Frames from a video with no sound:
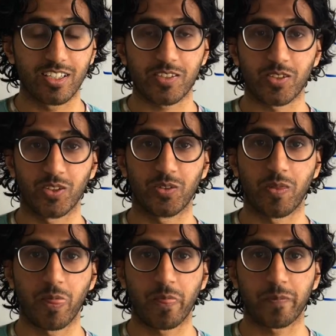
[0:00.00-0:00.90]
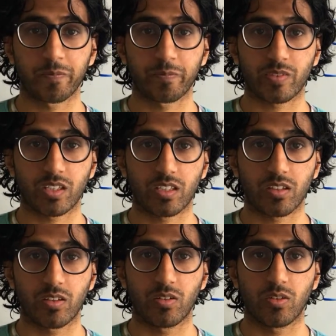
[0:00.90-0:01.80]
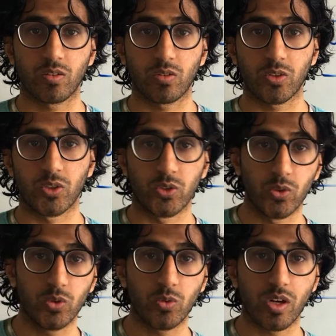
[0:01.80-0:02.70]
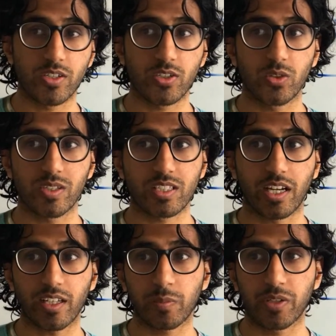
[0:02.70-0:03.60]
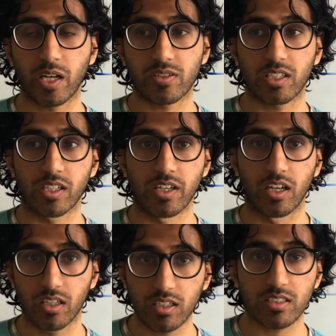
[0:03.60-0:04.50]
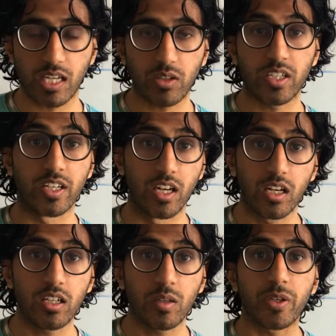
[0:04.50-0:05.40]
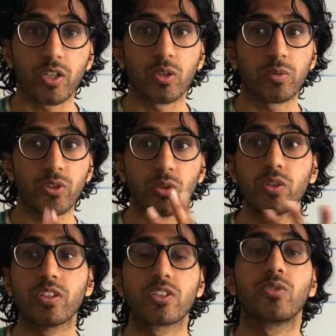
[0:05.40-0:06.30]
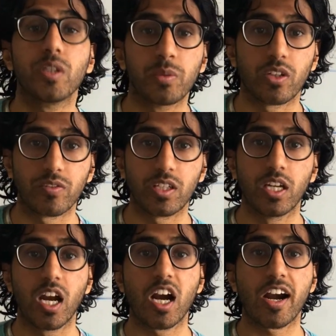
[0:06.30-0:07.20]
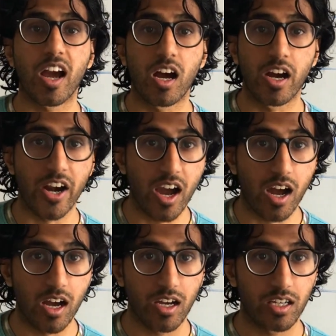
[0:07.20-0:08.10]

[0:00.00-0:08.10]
So you want to, it's kind of like pronouncing a na sound, a na, you're doing the cerebral of it, rna, rna.